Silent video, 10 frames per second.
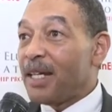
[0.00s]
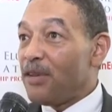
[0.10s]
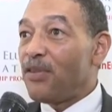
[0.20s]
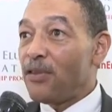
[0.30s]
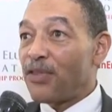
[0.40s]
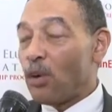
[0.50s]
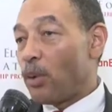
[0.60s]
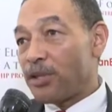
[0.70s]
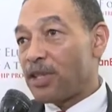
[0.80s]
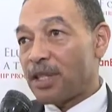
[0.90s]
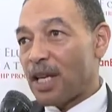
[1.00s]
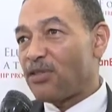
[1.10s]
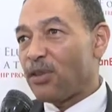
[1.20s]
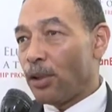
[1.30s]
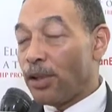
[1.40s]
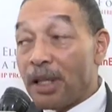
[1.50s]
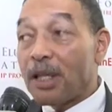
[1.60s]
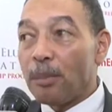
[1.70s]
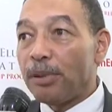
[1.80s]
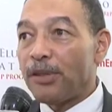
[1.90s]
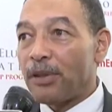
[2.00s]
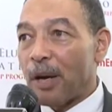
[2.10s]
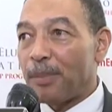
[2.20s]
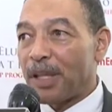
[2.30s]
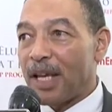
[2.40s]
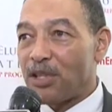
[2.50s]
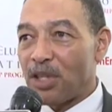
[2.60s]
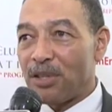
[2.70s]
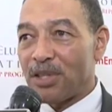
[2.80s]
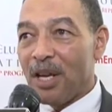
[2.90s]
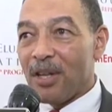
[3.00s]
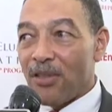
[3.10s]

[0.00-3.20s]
Even if they weren't successful or didn't complete their applications,